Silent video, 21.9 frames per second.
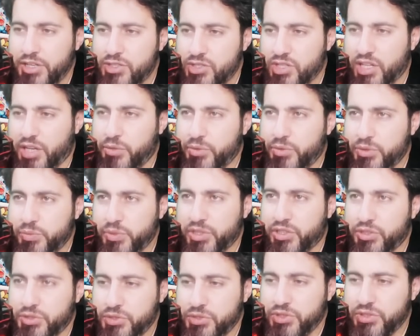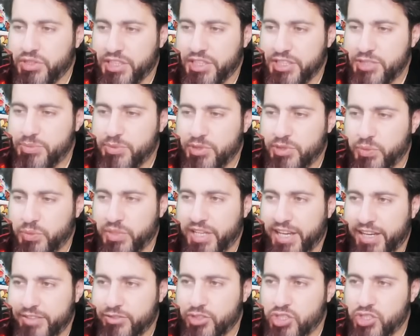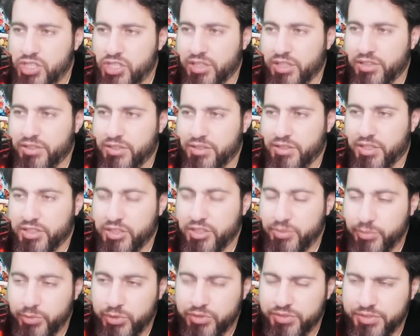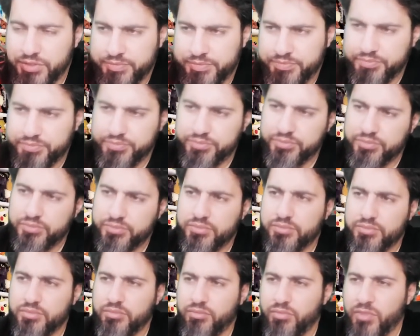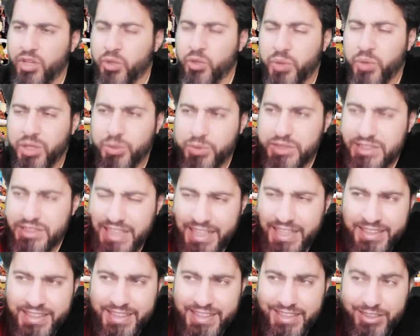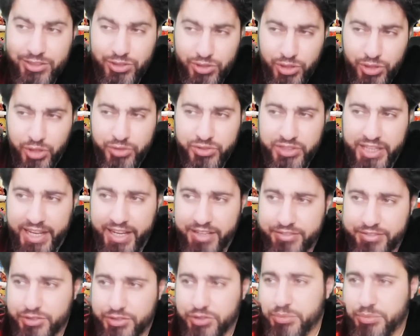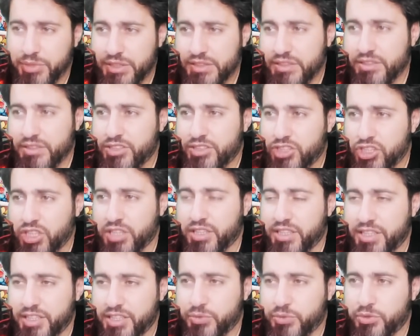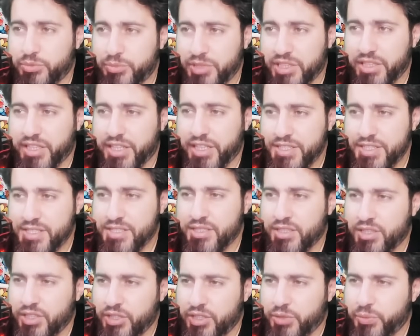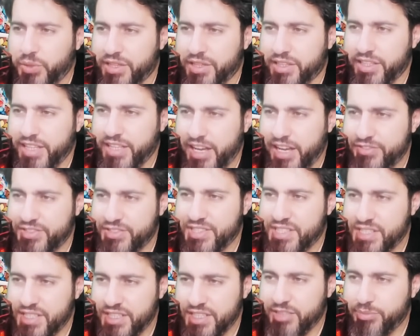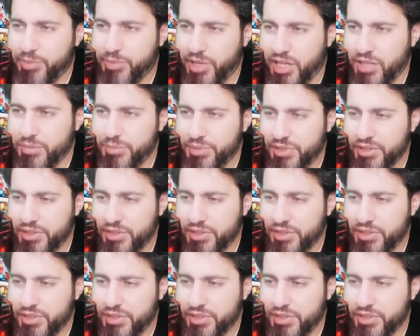So now when we go to Diggersby, we have to shield the Dark move. Well, we technically don't have to, but shielding it would be nice. Wait, they have Seed Bomb?